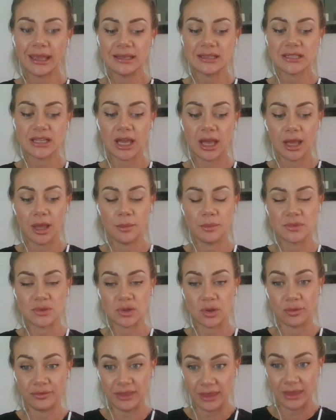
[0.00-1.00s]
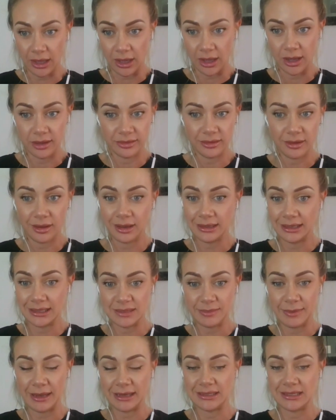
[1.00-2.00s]
in terms of the earth,
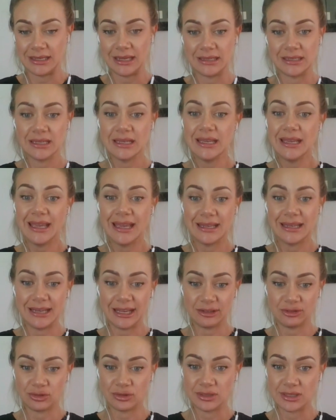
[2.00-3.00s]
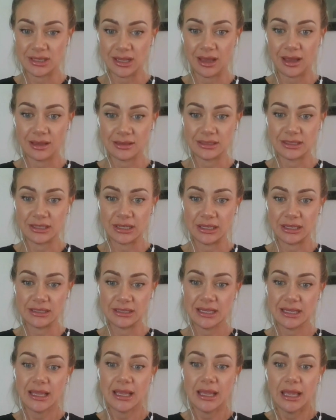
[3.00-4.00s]
unexpected natural
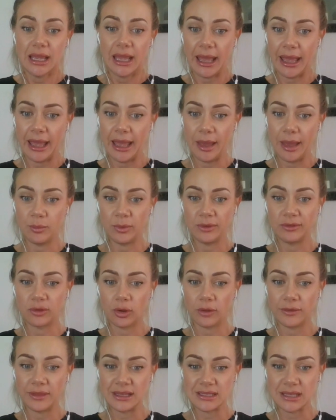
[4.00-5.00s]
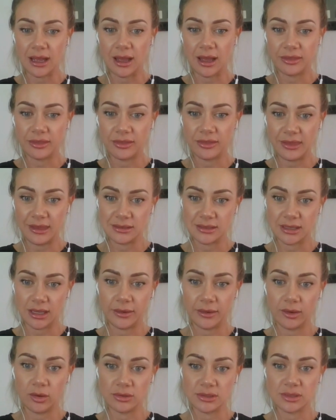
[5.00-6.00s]
disasters. We've got these other things
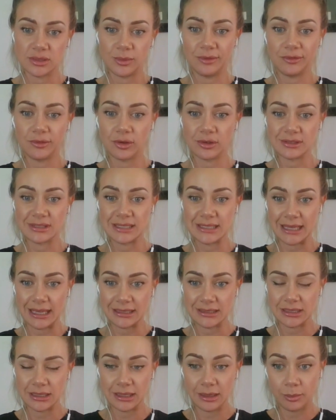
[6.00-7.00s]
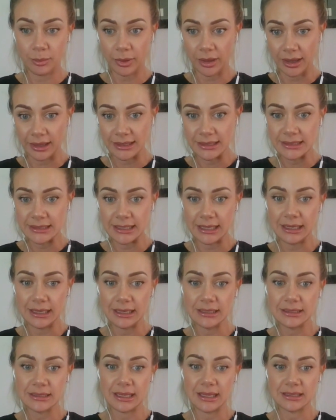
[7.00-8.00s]
going on. So we've got Saturn in
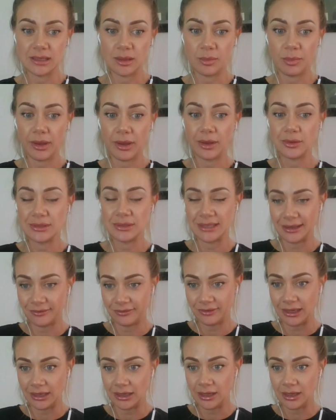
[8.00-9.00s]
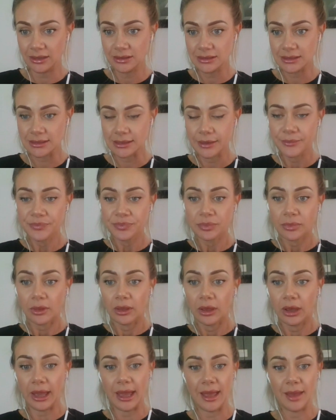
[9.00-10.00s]
Pisces is opposing Venus.
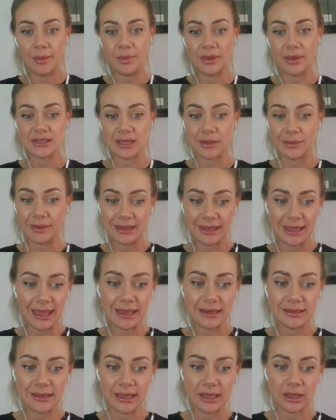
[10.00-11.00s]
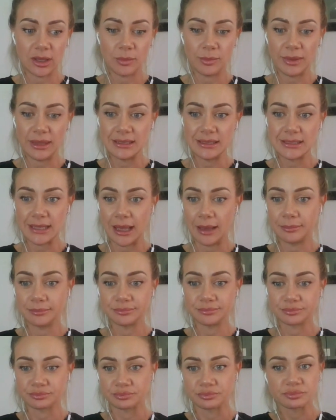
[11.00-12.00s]
So again, there could be
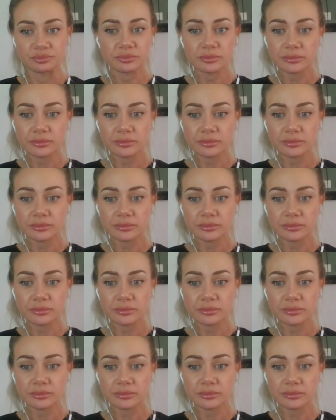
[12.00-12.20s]
some